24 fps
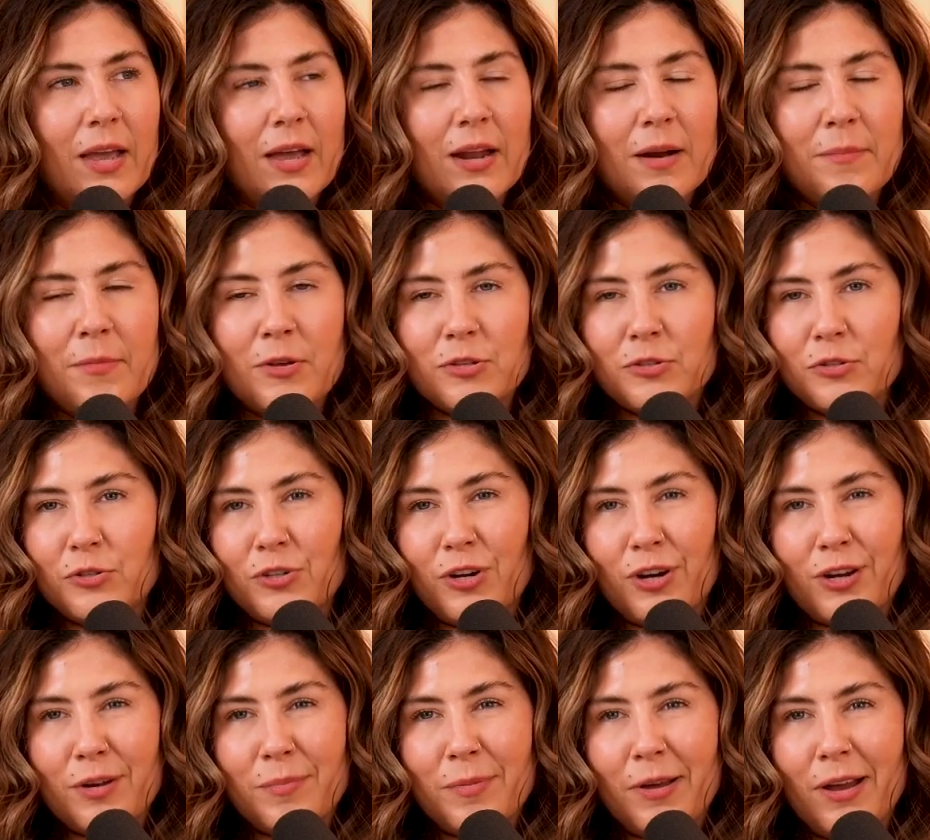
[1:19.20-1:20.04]
And I'm also
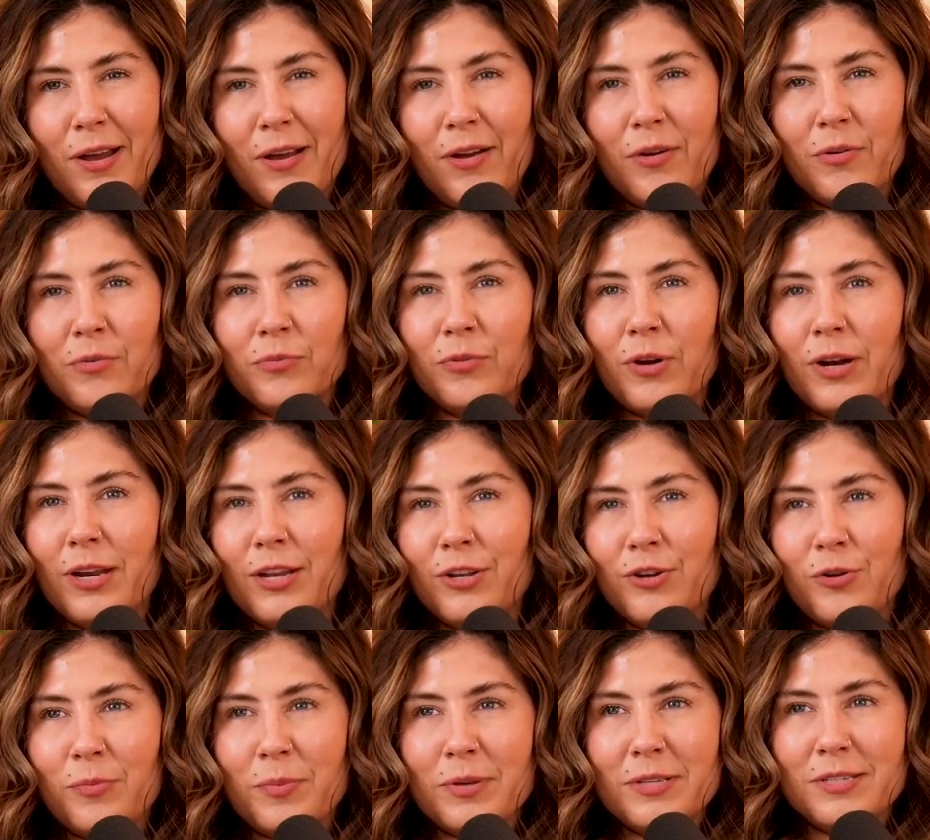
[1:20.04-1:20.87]
talking about
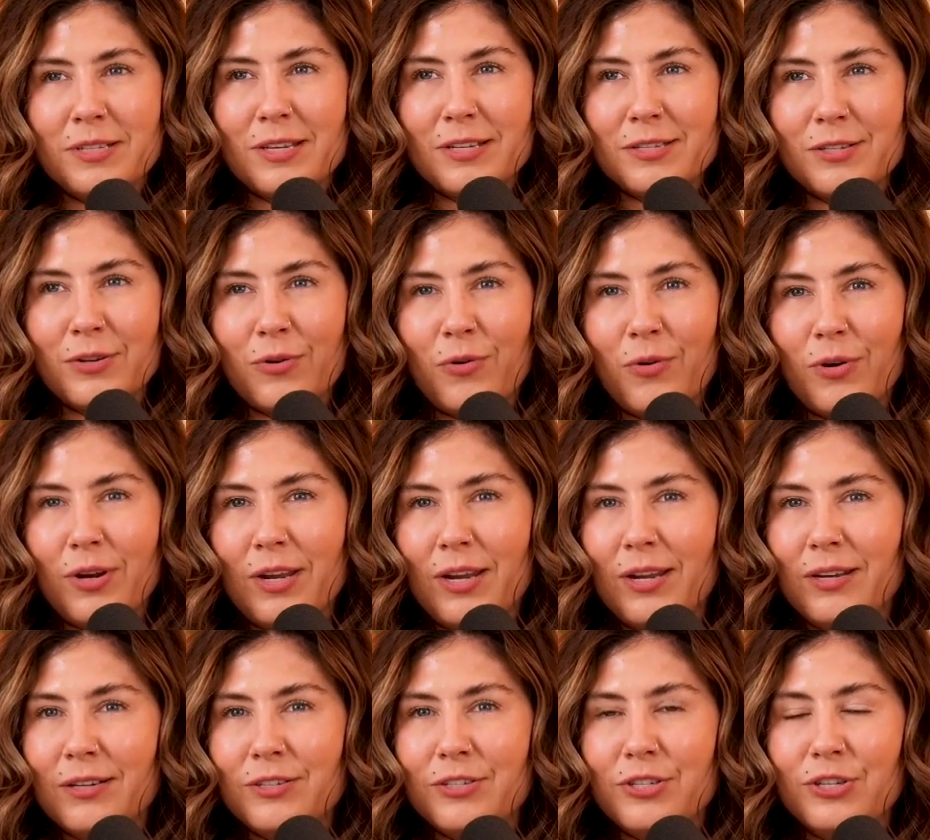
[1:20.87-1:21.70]
running your business
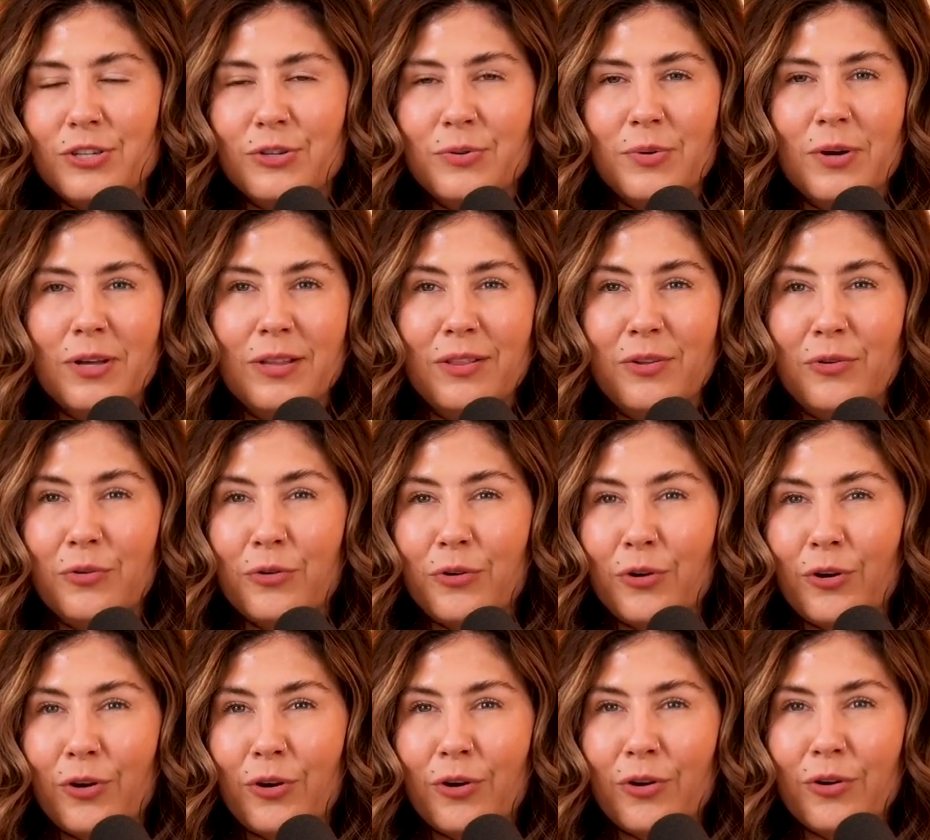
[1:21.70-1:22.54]
according to a
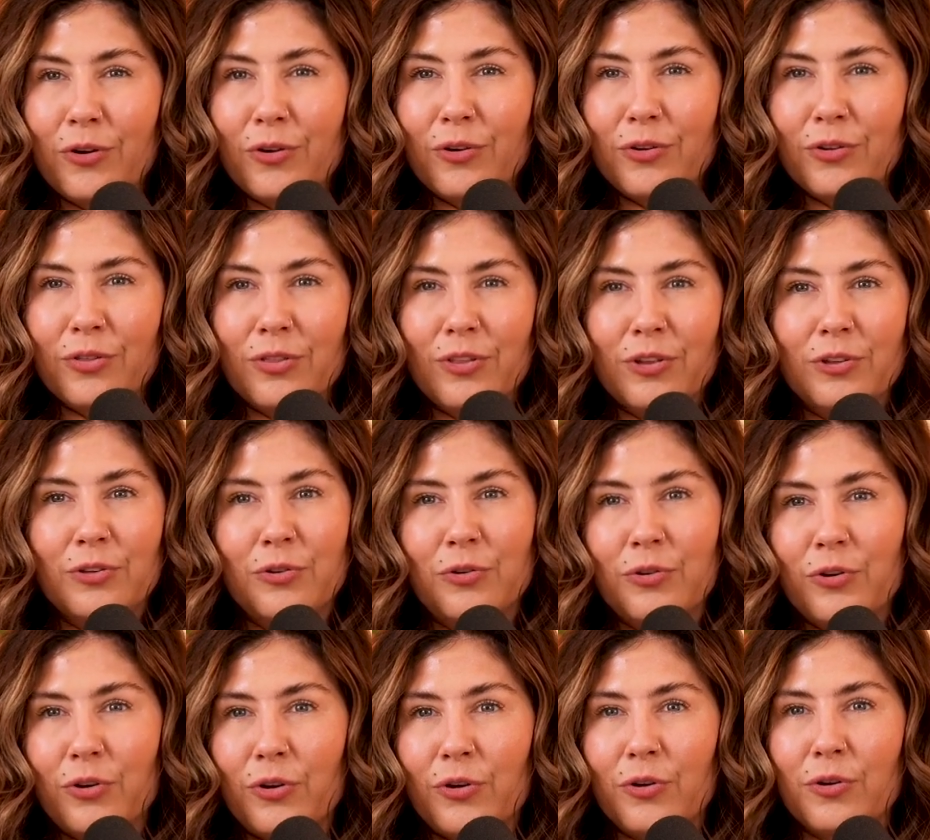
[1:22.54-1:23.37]
lunar the
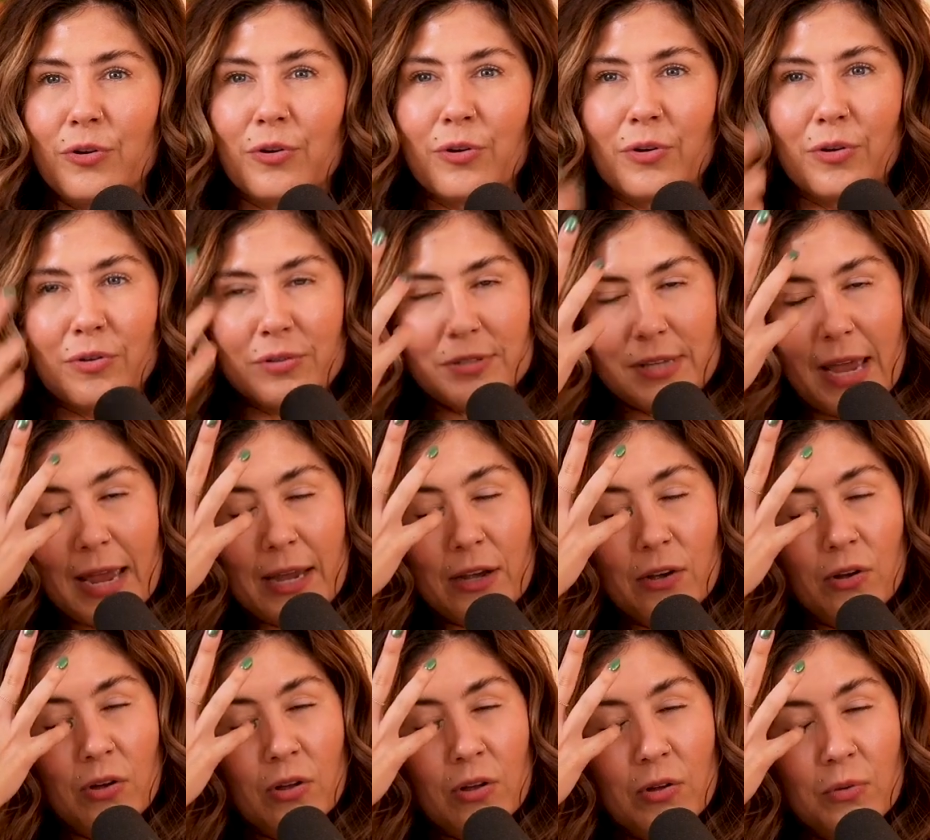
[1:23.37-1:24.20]
lunar
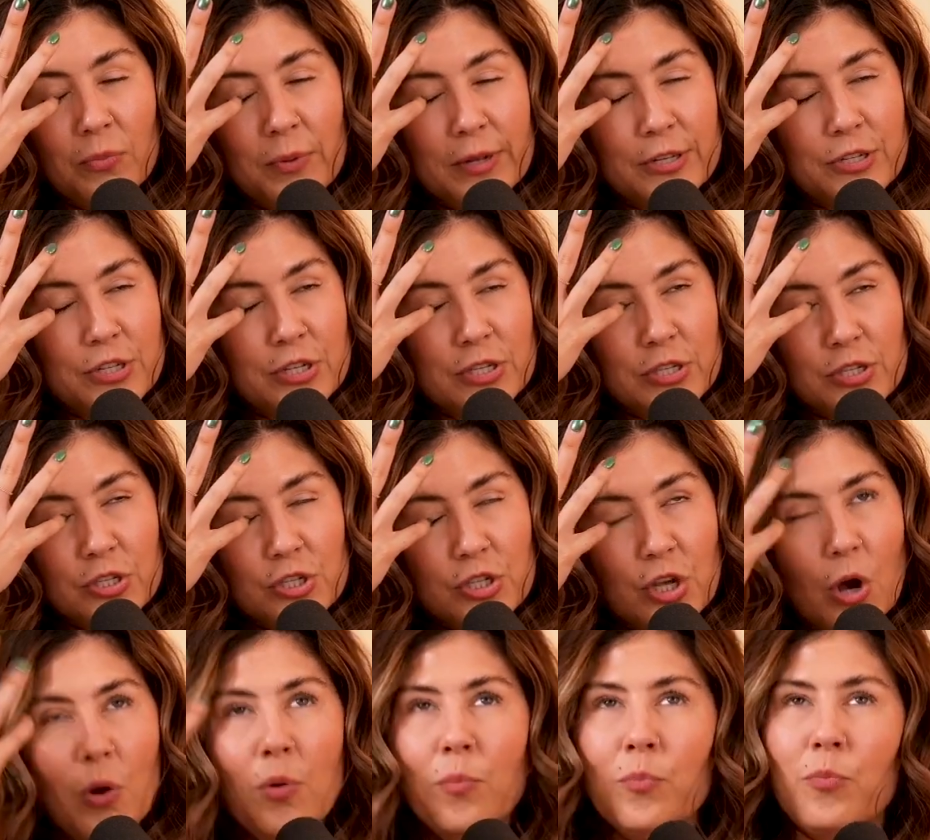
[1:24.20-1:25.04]
cycle, which is
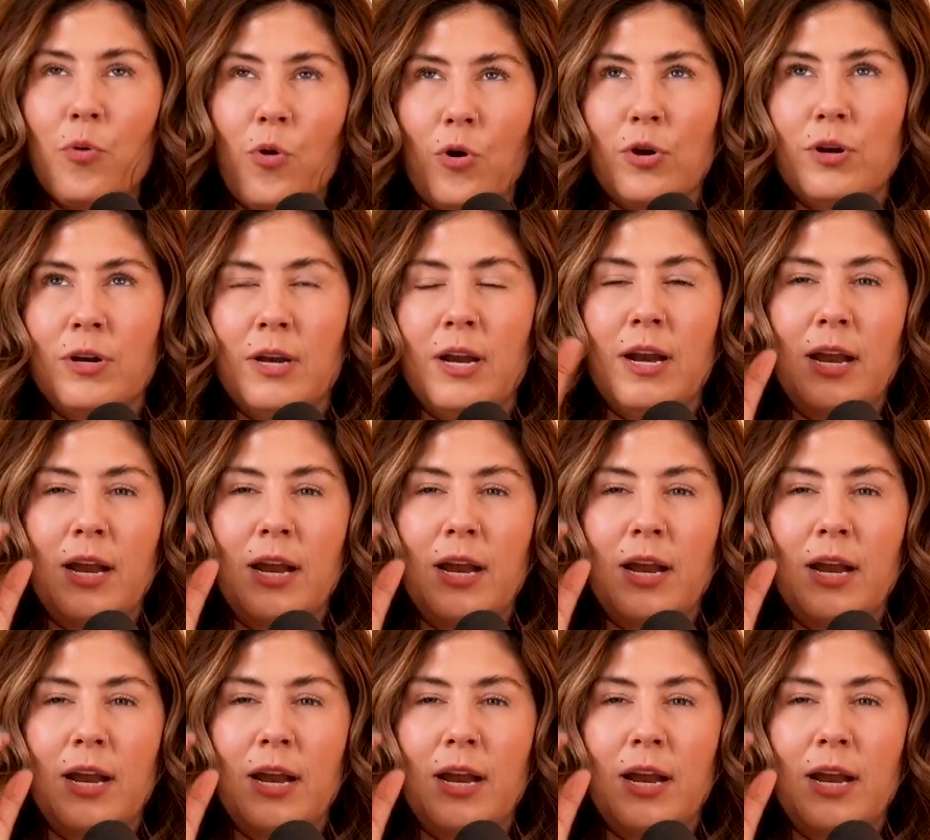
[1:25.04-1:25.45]
so important.